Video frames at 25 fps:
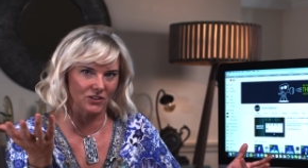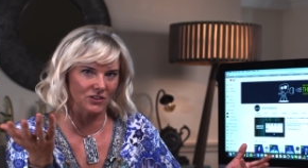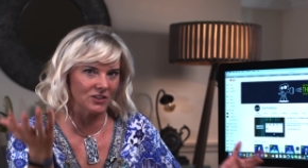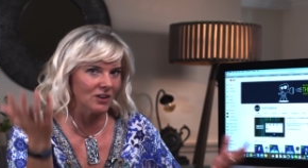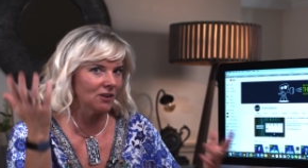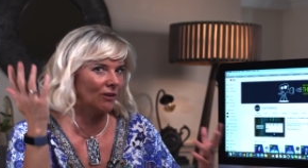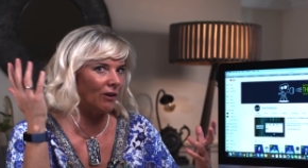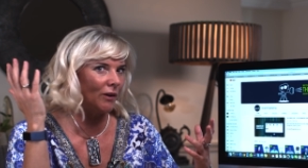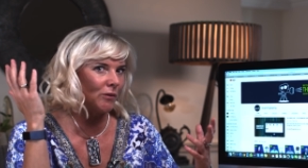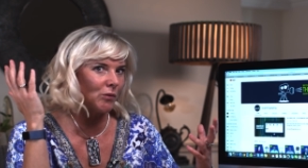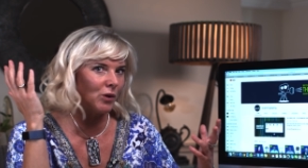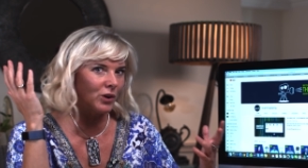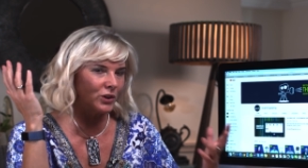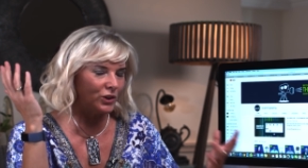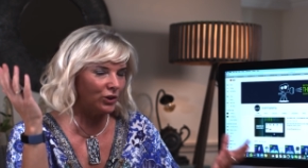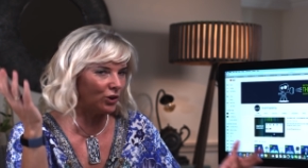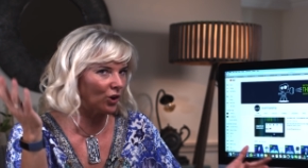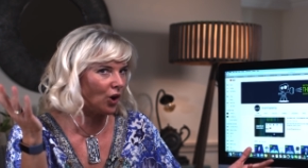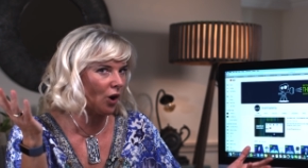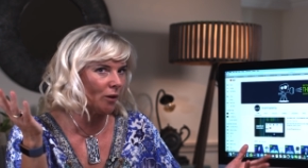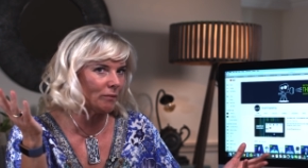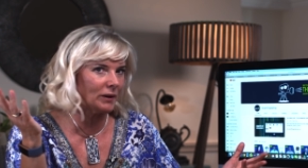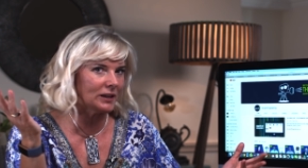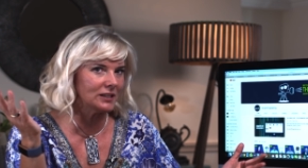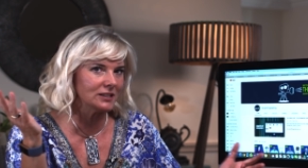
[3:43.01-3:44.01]
So I want your
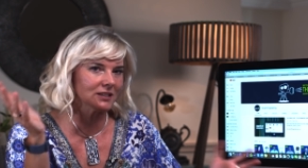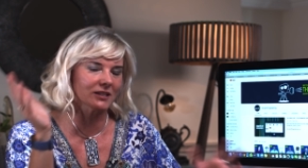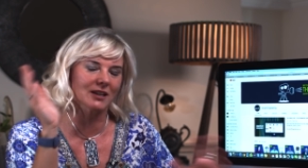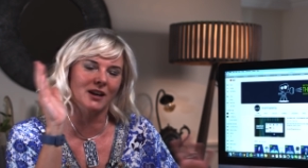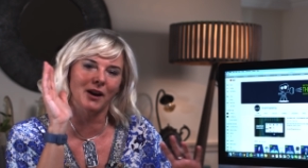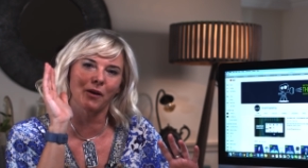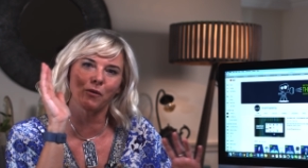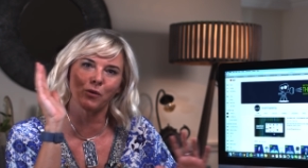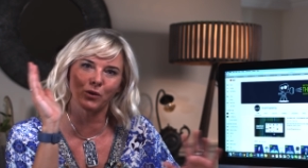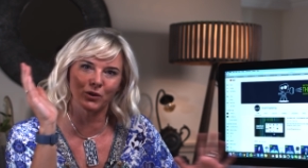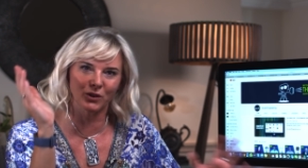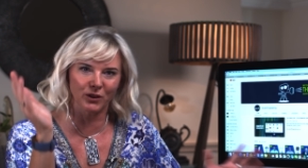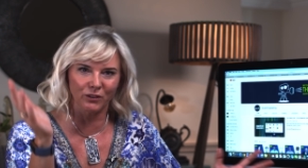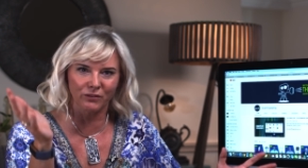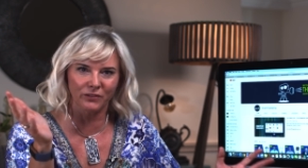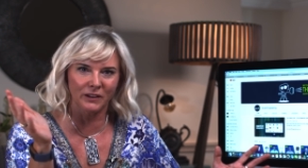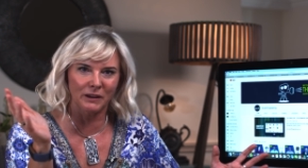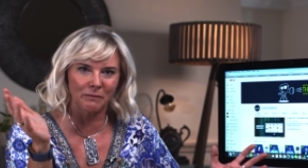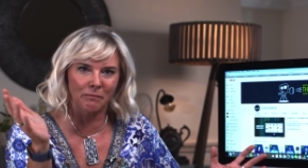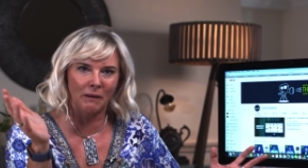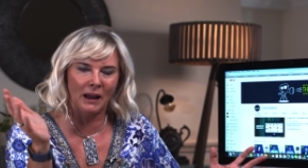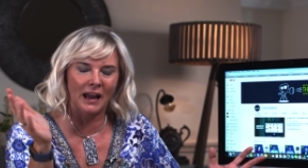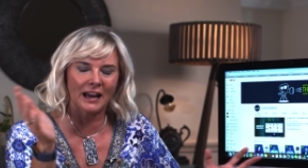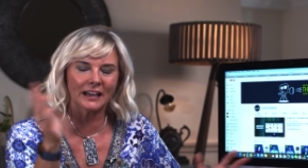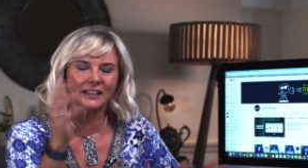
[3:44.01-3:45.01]
comments and I want your
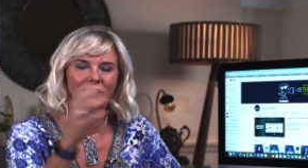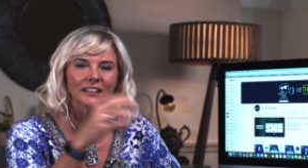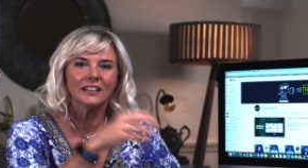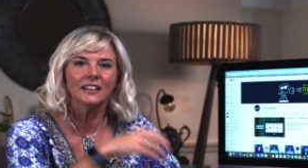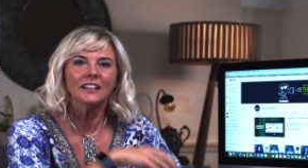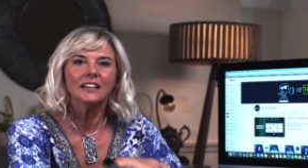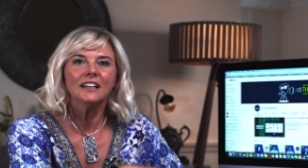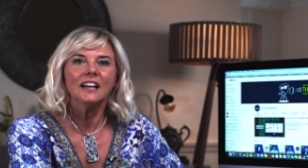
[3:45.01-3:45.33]
feedback.